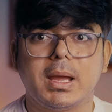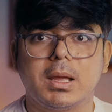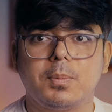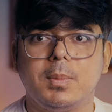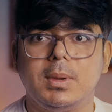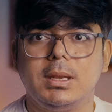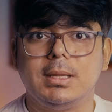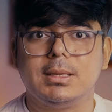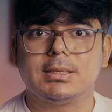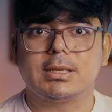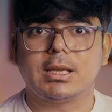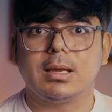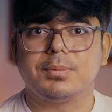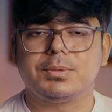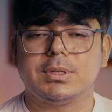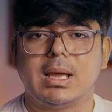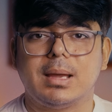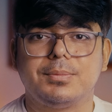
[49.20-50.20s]
Mac Mini
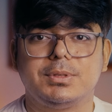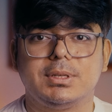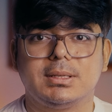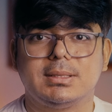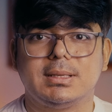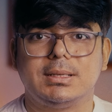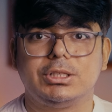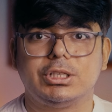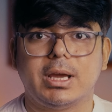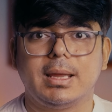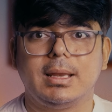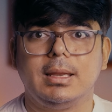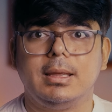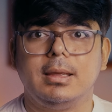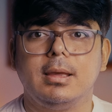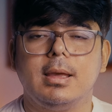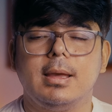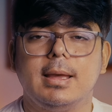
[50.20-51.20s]
skips M6
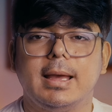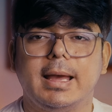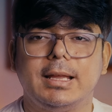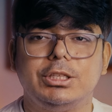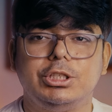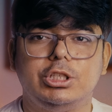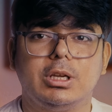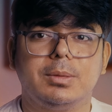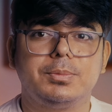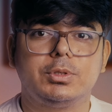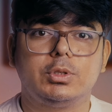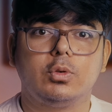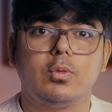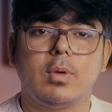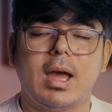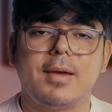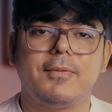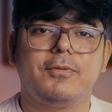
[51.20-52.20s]
entirely and jumps
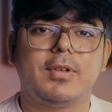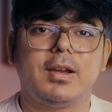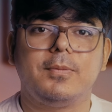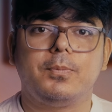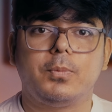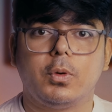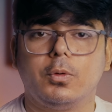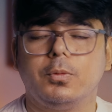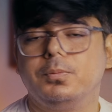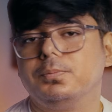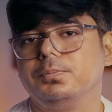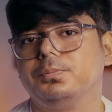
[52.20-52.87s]
to M5 Pro.